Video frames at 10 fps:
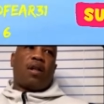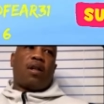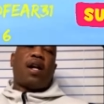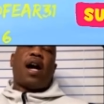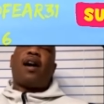happen.
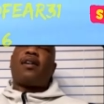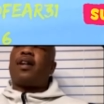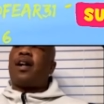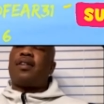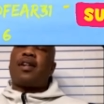
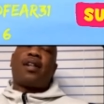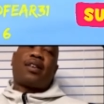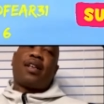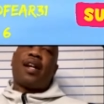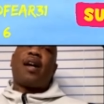
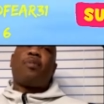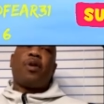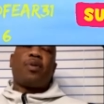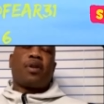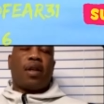Oh no,
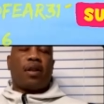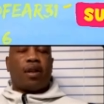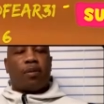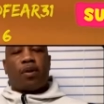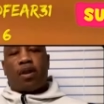no. See, a lot
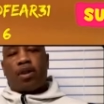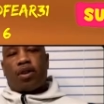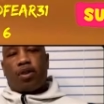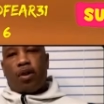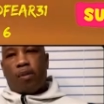of people
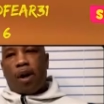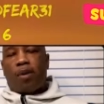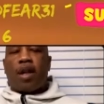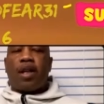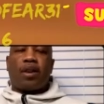think that
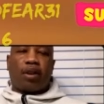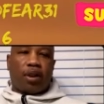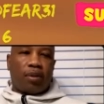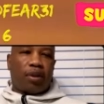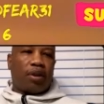because of, you know
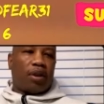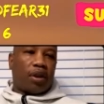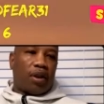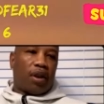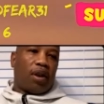my
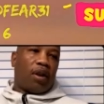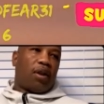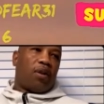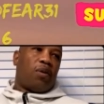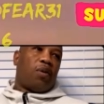relationships and
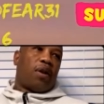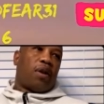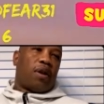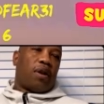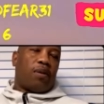shit
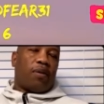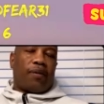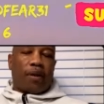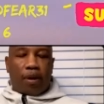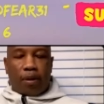
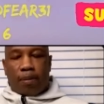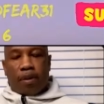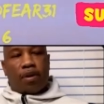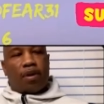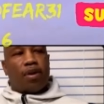with uh
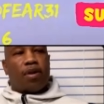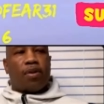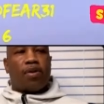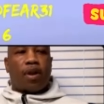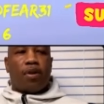with Philip
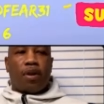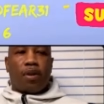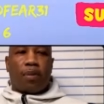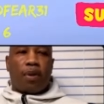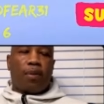and you
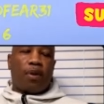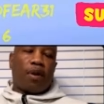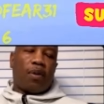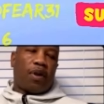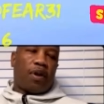know
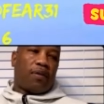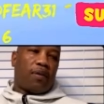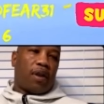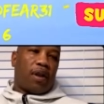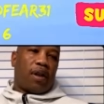certain other
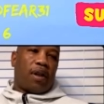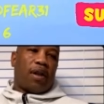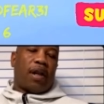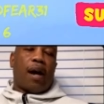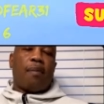people or
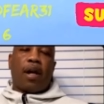whatever